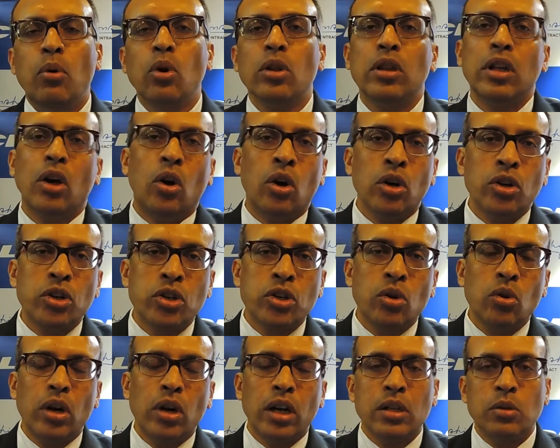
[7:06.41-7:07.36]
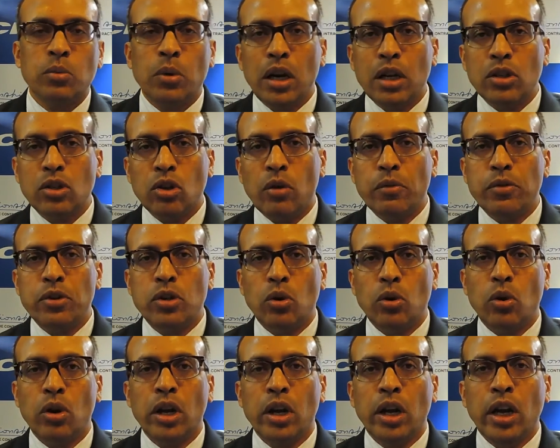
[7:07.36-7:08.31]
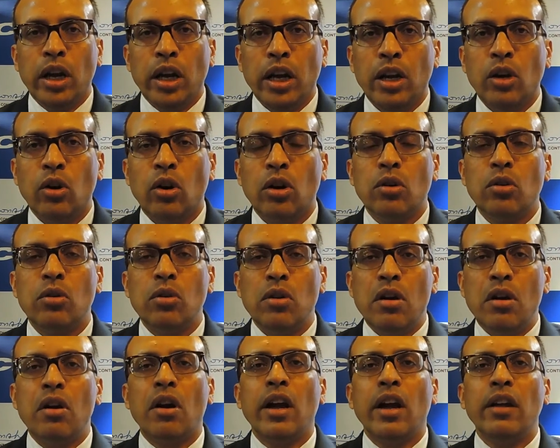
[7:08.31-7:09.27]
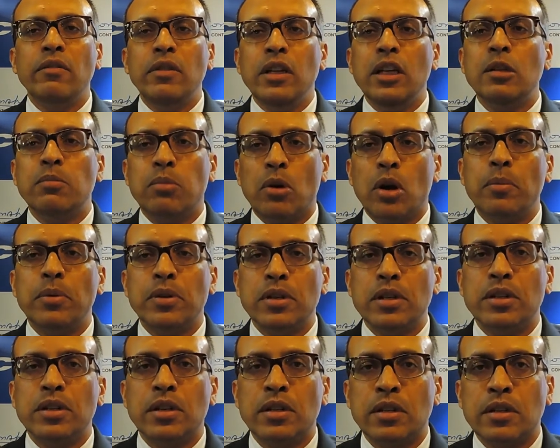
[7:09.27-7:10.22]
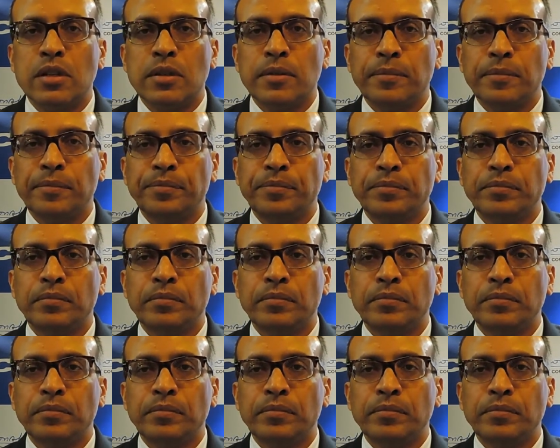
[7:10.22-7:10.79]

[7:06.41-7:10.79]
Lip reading: both onshore as well as offshore in order to drive these propositions.